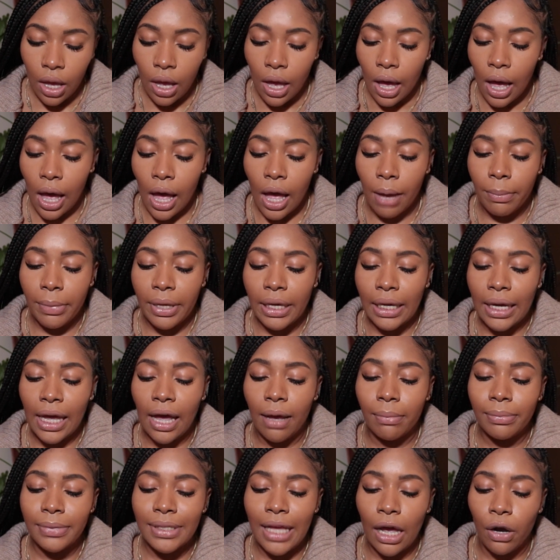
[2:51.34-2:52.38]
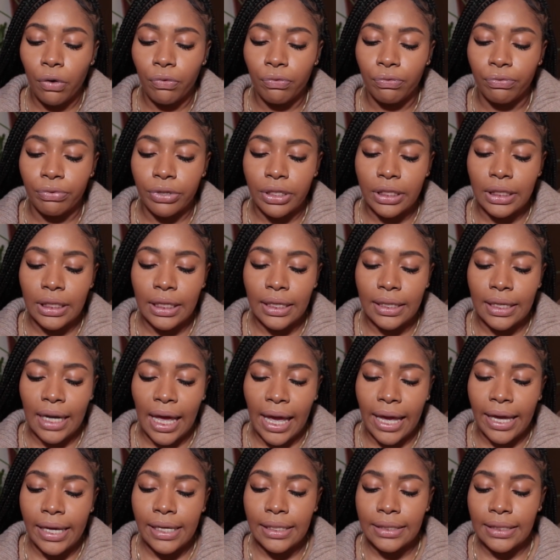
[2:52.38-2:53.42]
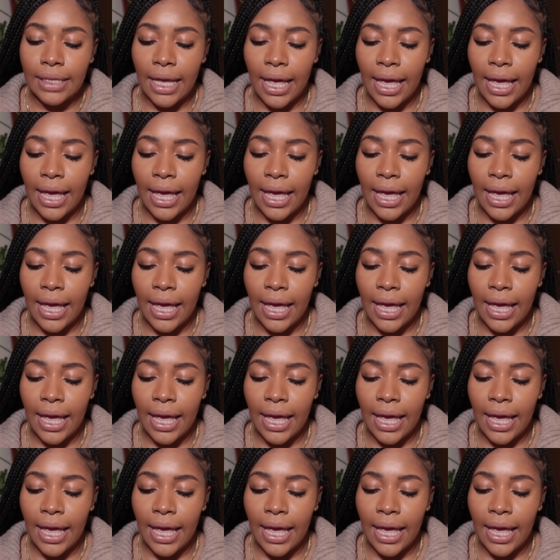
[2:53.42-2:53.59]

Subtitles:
It comes out really nice,